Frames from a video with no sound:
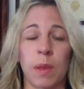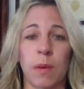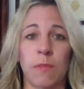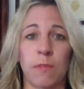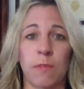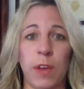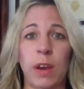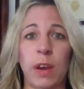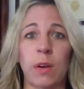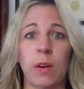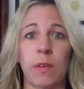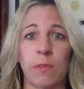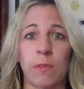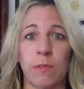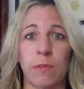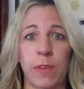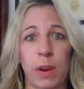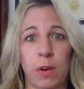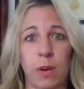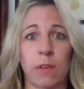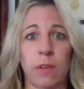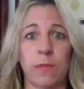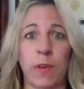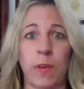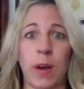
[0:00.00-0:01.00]

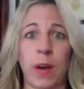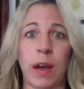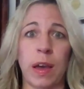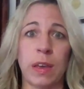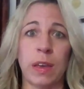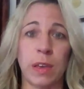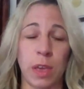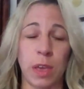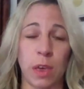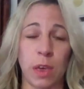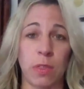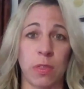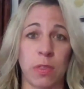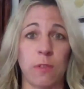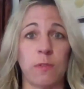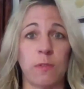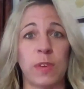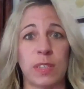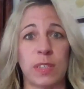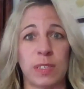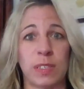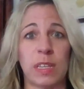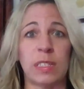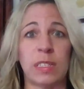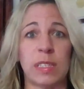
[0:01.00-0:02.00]
verify the
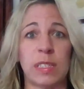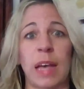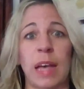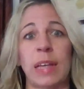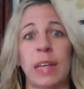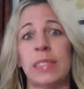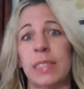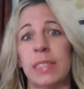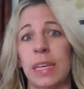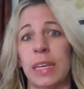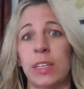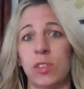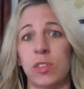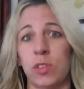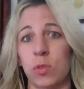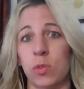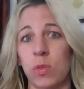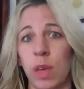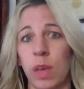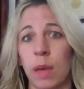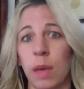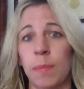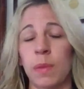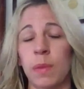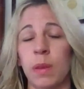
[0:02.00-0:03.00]
visits as they
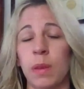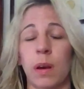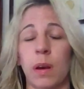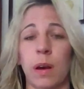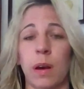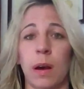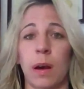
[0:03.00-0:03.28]
do them.